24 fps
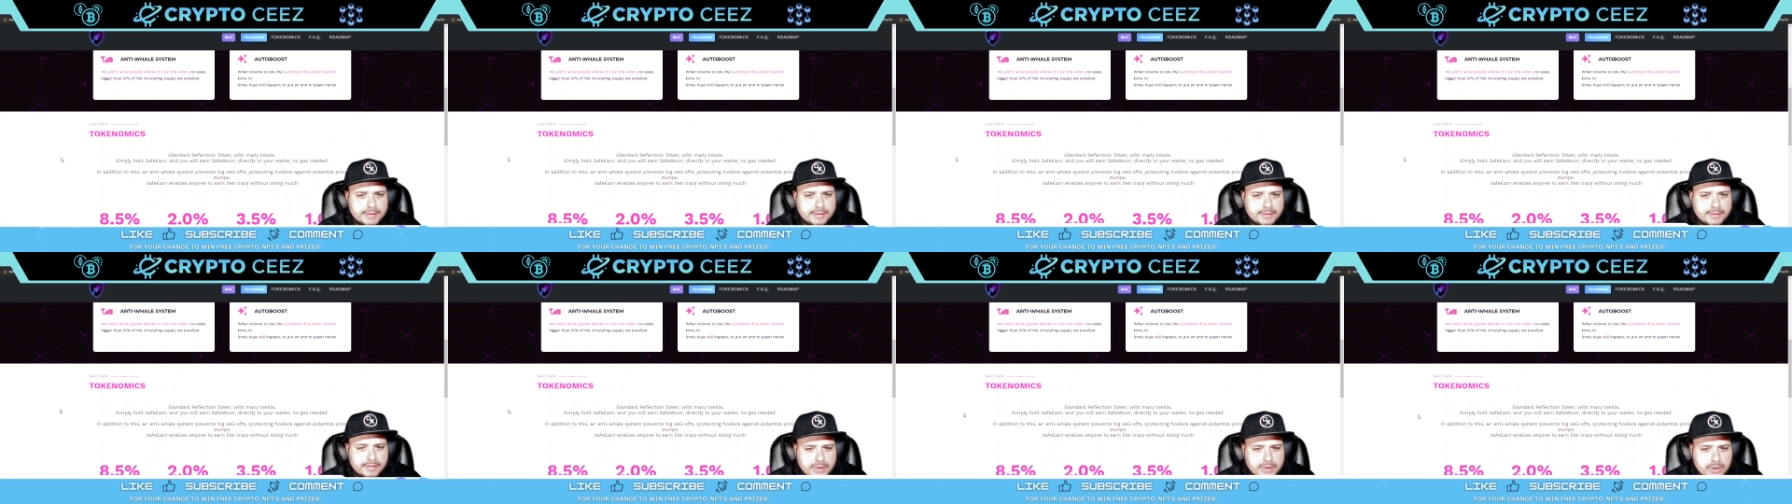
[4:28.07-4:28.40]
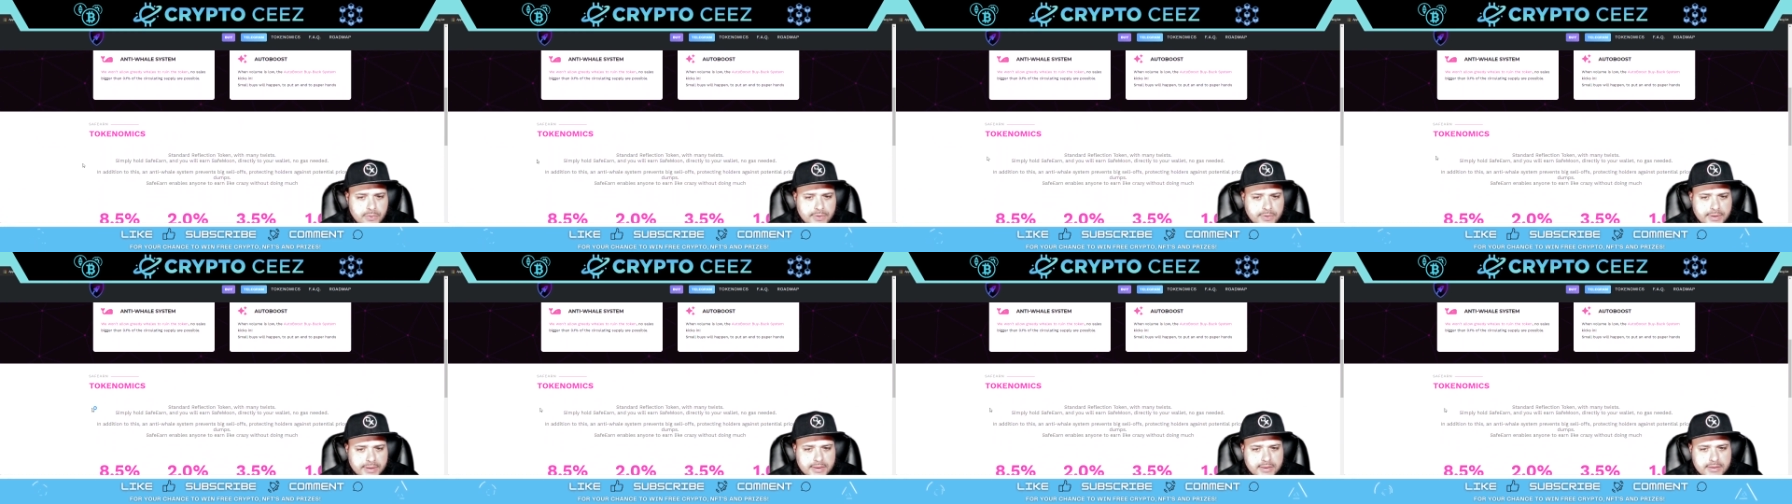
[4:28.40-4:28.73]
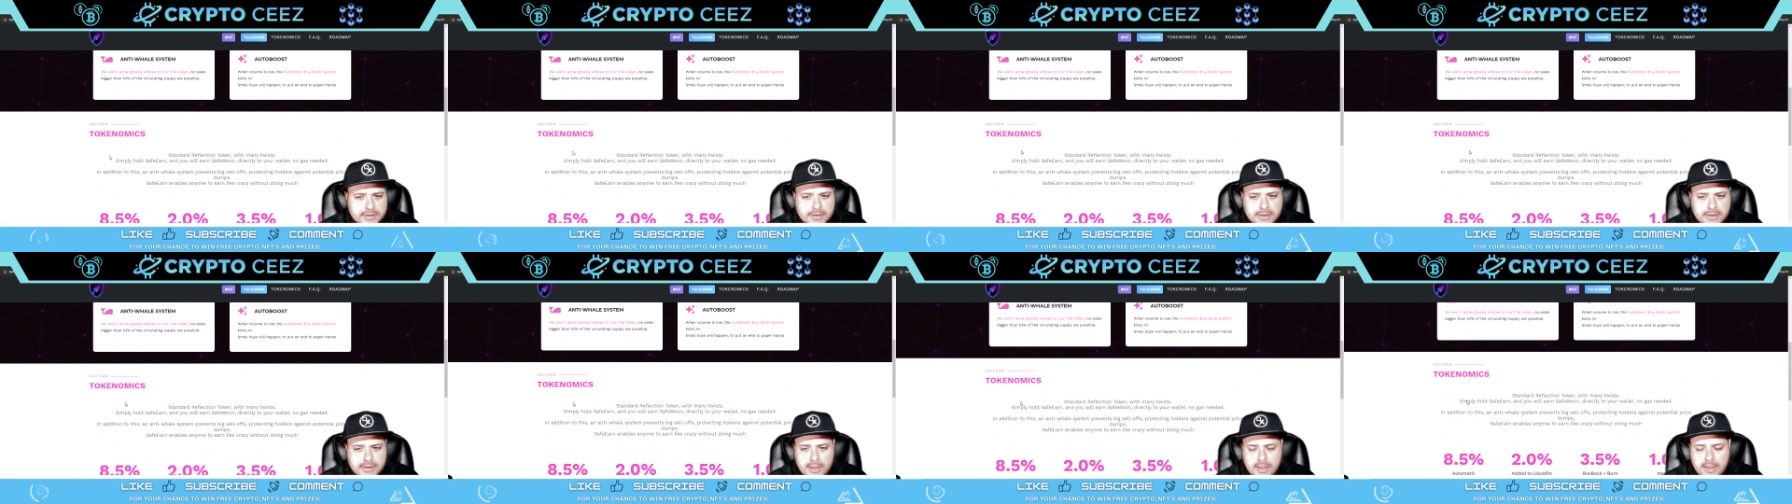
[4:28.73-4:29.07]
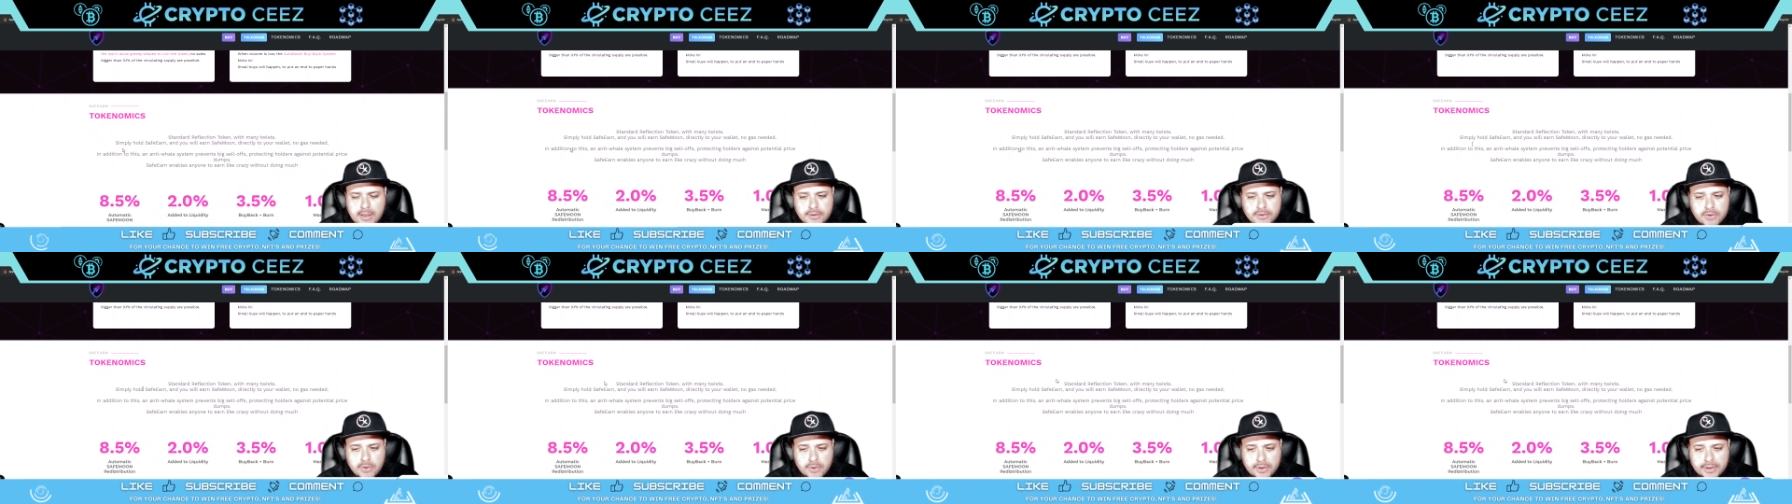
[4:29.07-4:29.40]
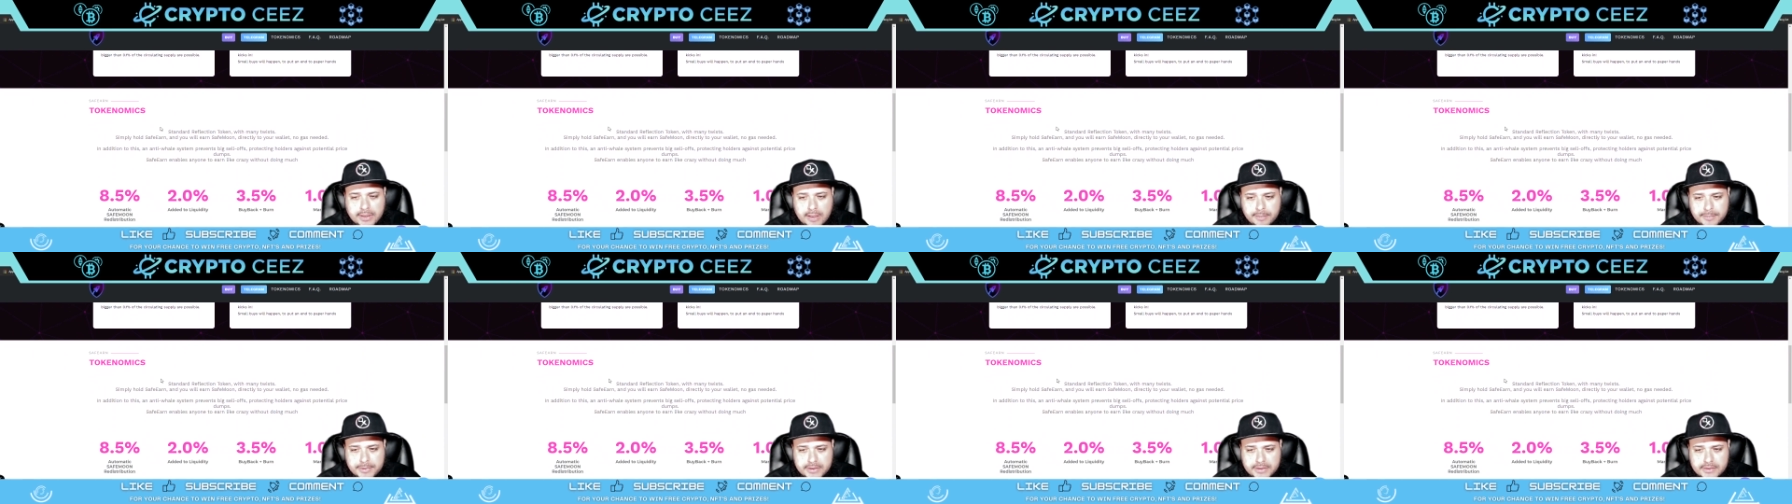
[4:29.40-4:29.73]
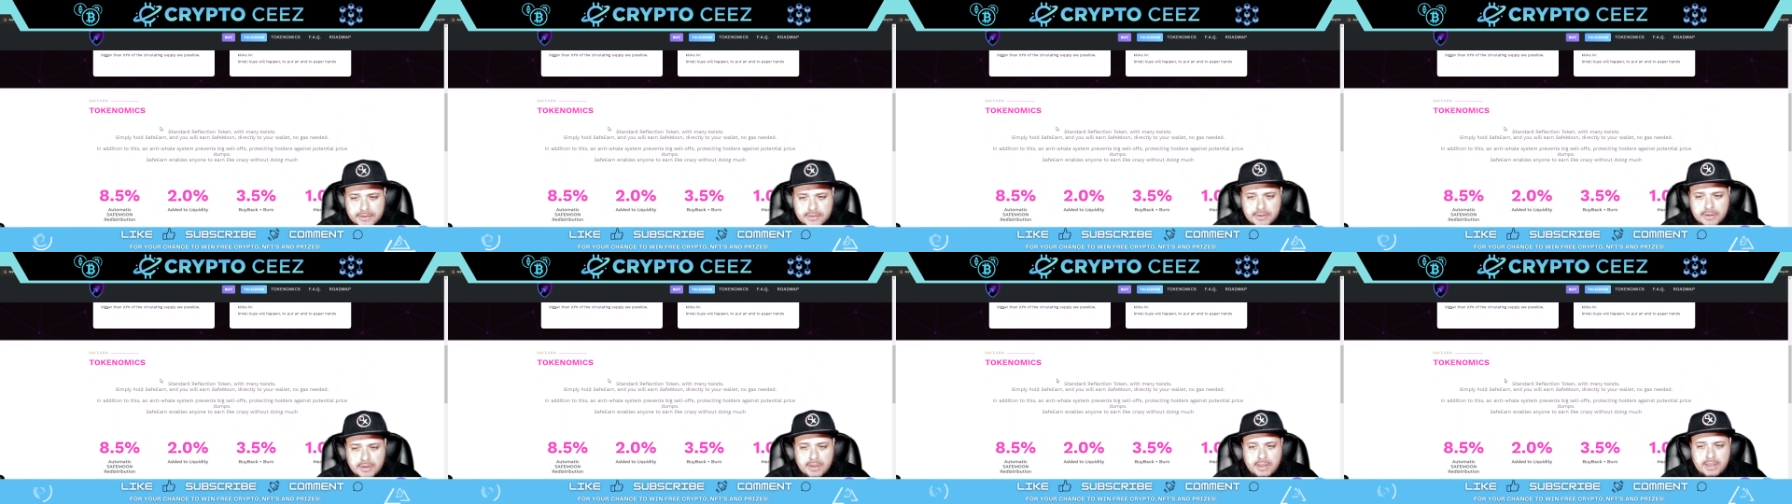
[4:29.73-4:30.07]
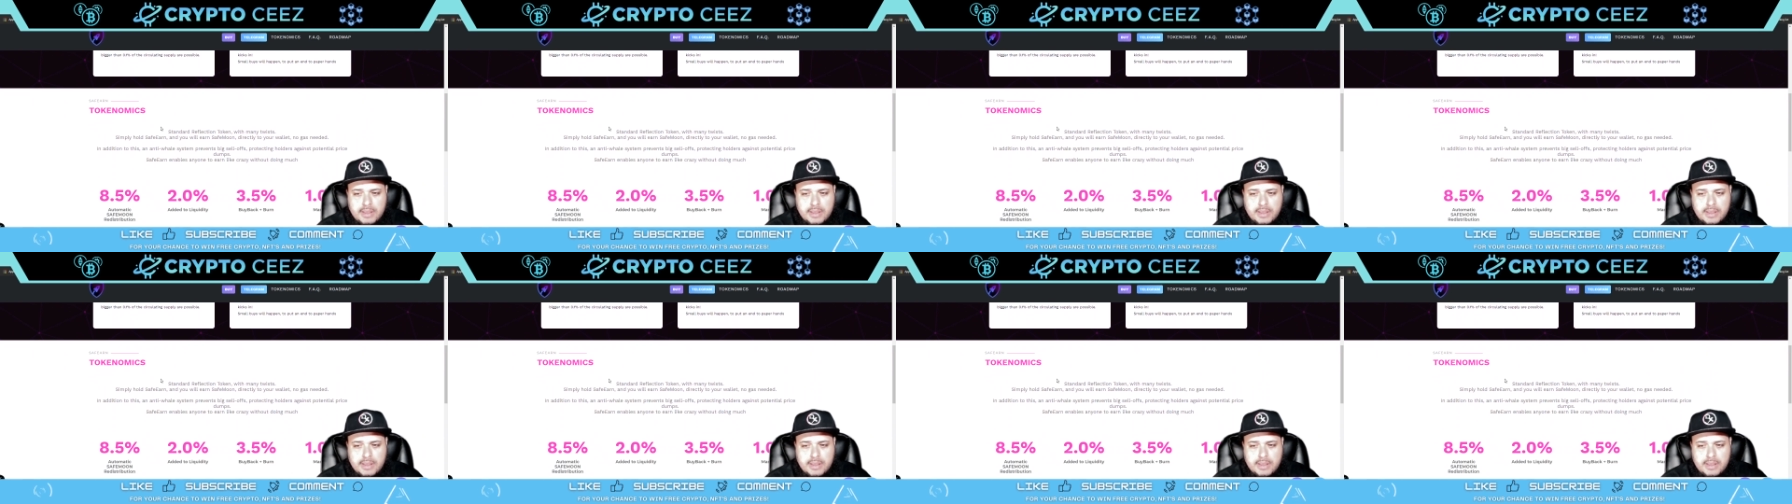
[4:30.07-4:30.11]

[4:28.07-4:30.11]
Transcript: tokenomics.